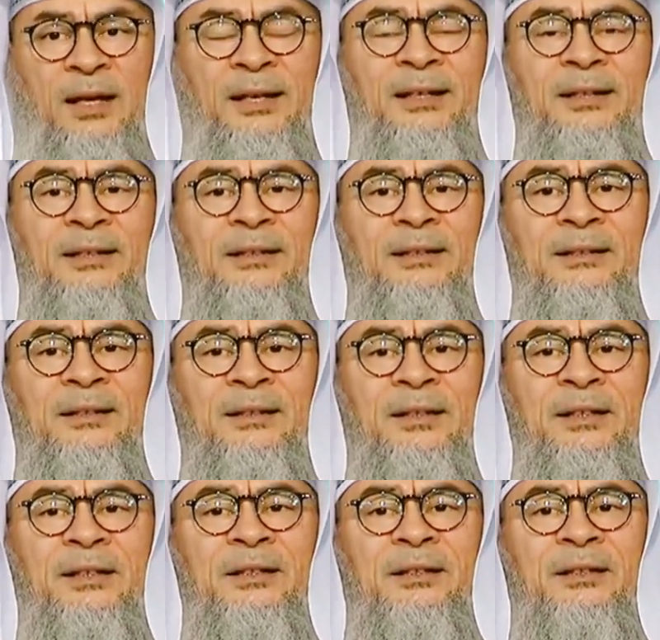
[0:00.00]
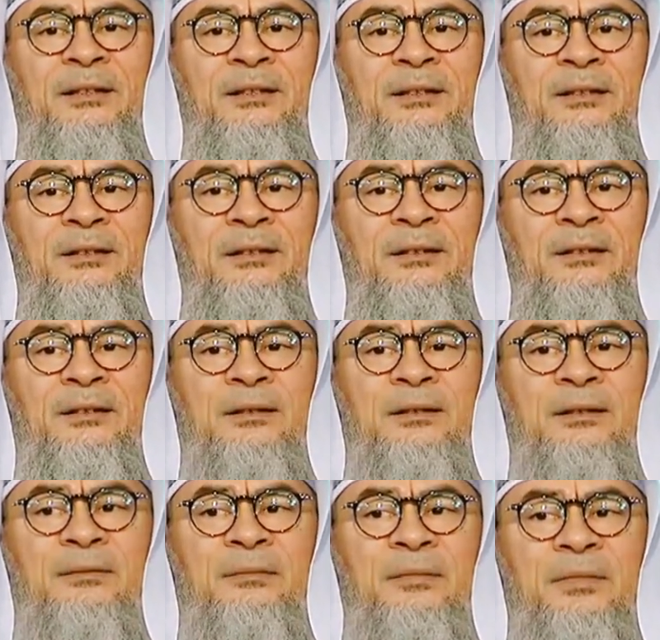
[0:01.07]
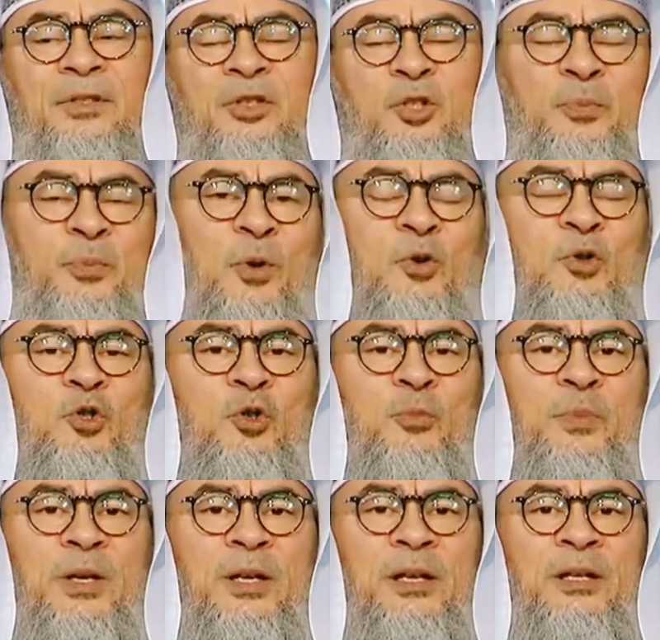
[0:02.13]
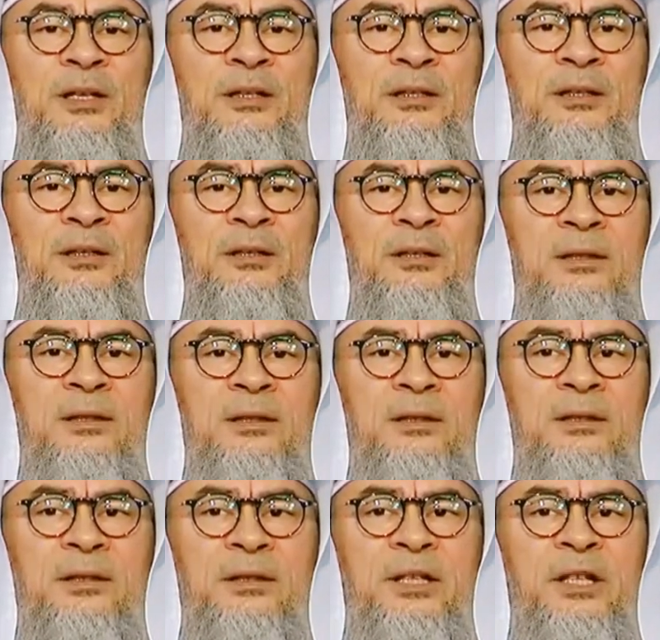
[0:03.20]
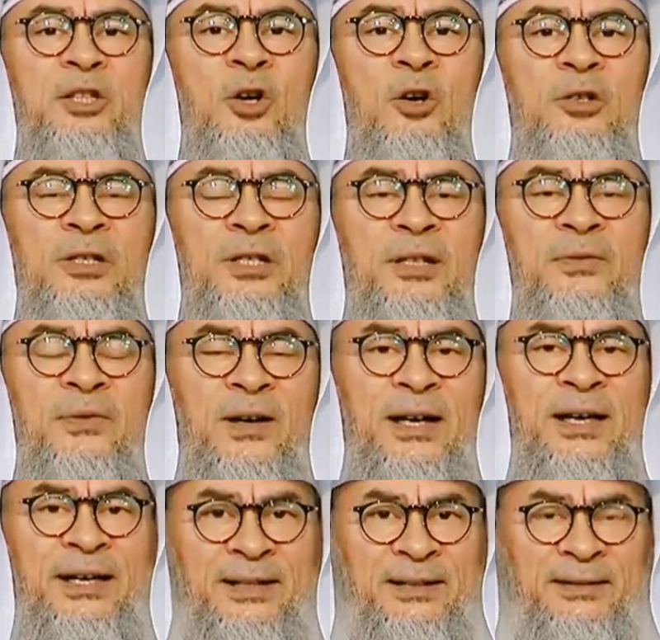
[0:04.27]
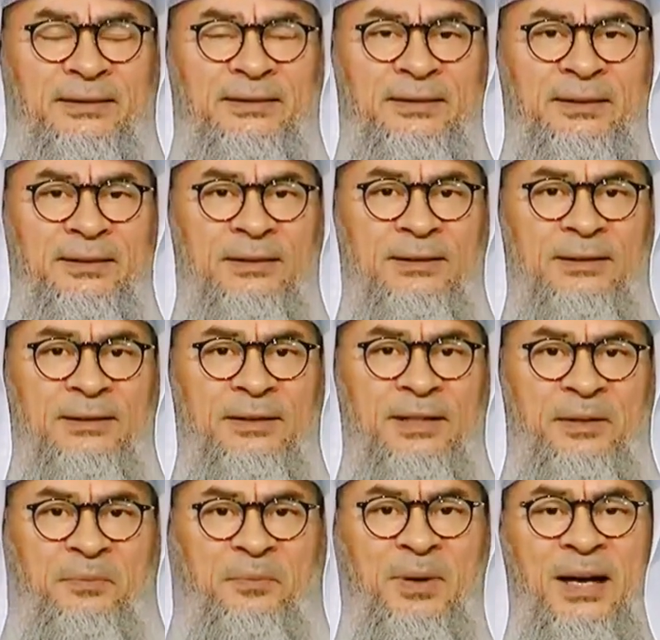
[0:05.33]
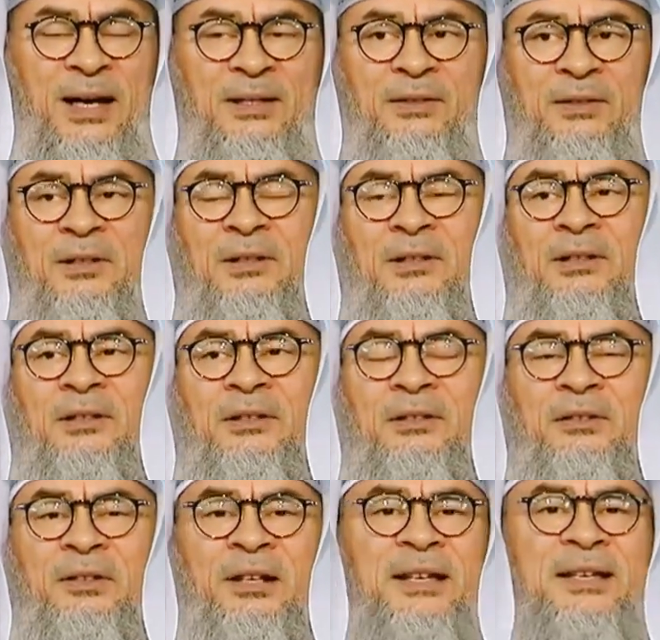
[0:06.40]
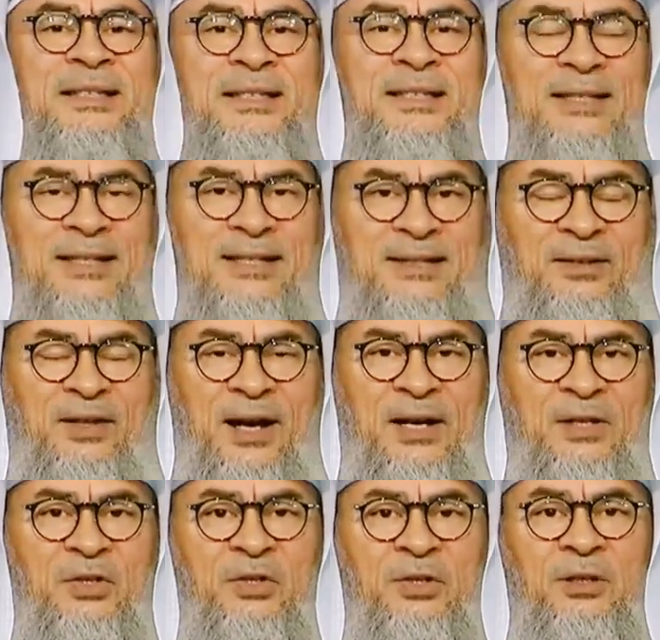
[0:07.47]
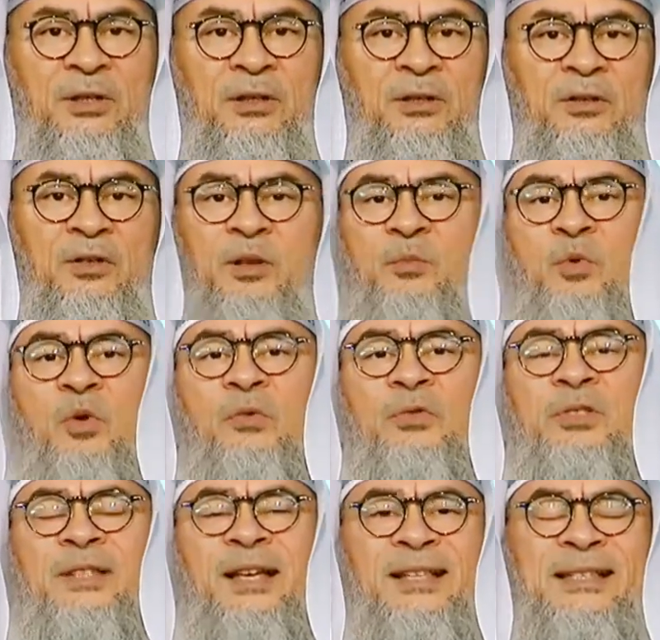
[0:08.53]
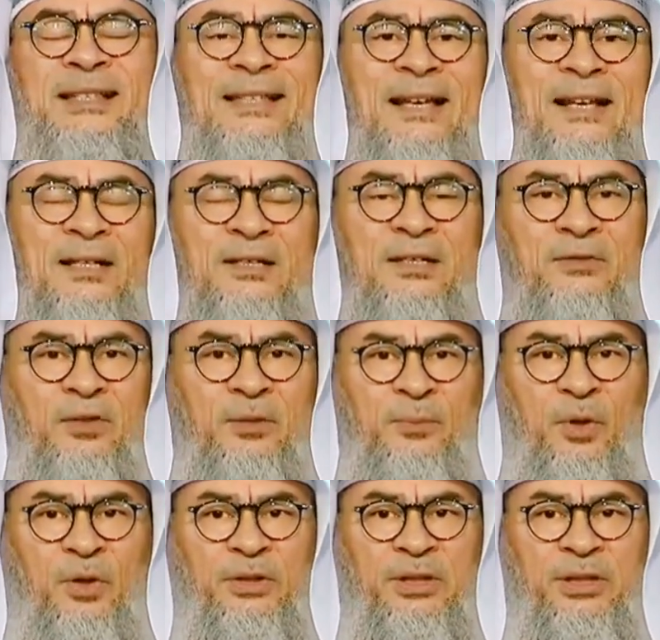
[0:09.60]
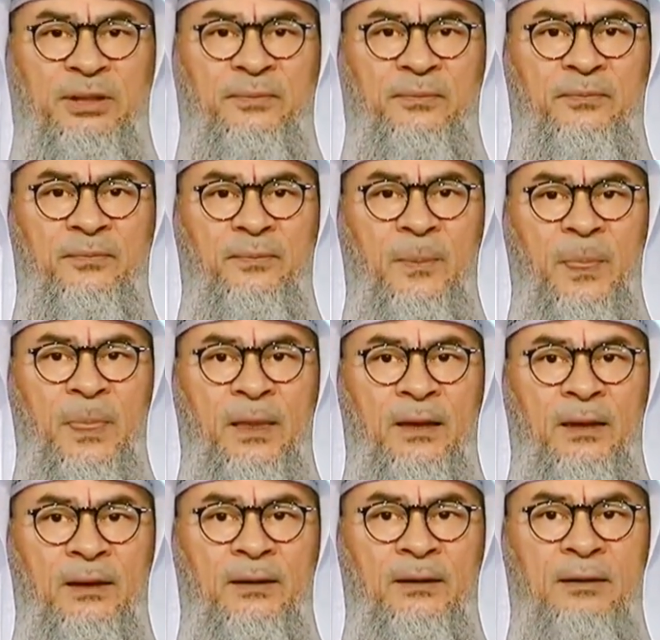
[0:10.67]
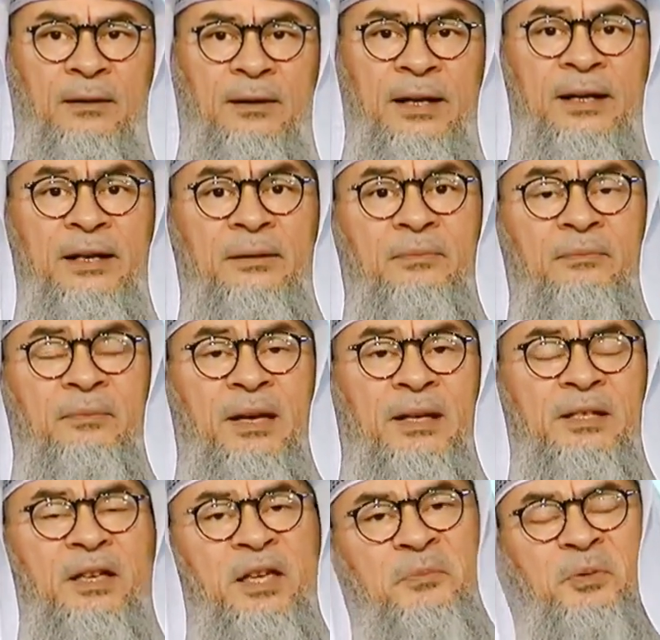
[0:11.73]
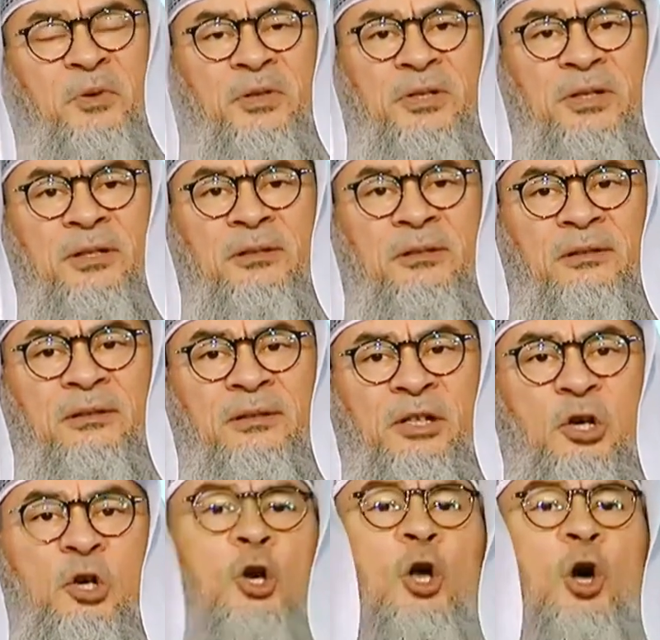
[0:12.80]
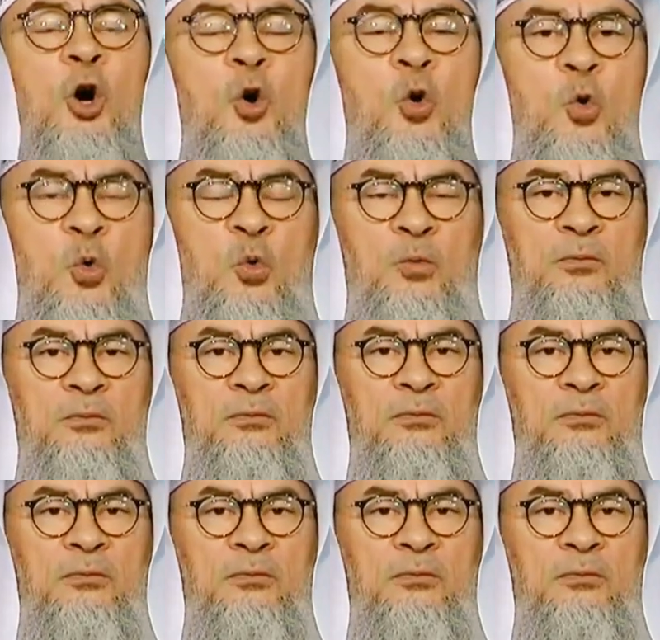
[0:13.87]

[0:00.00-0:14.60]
And it's supposed to be detoxifying impact, releases the stress, removes dead cells of the body, and it makes a person glow.